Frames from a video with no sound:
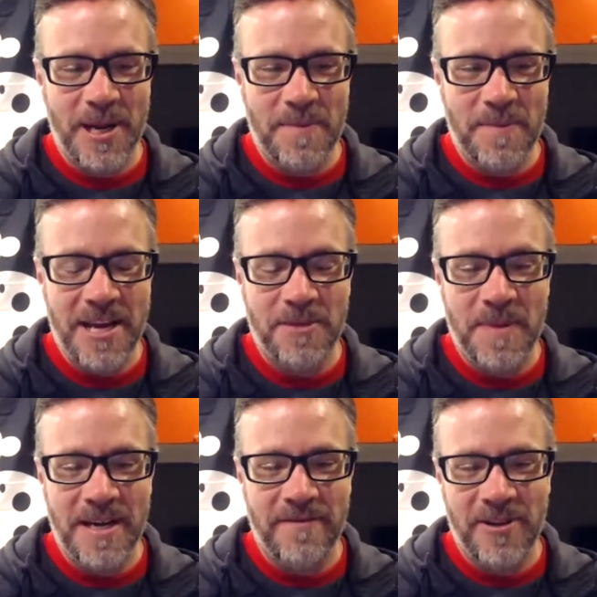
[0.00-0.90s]

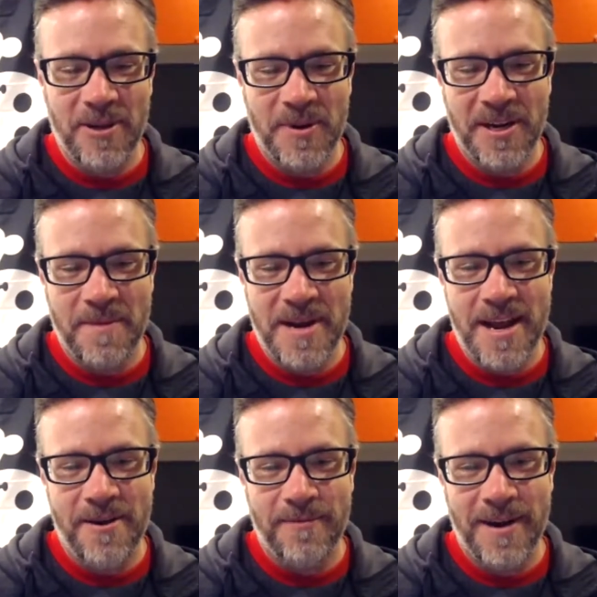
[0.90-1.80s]
PHP developer coming
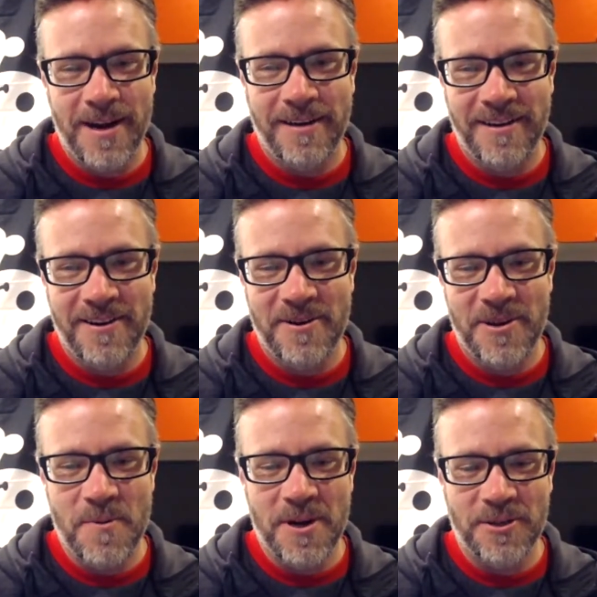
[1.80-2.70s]
out, right?
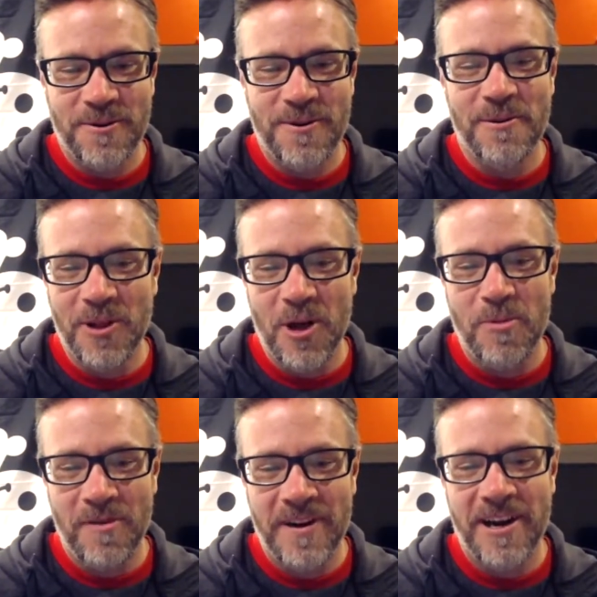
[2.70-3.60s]
You want true
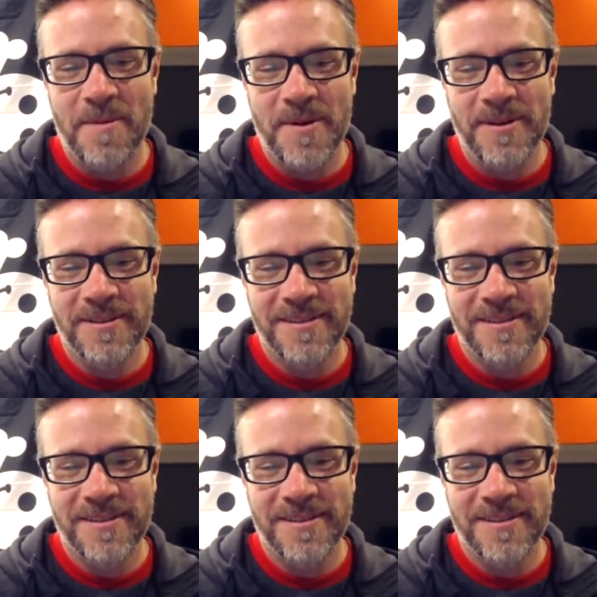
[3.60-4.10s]
global variables.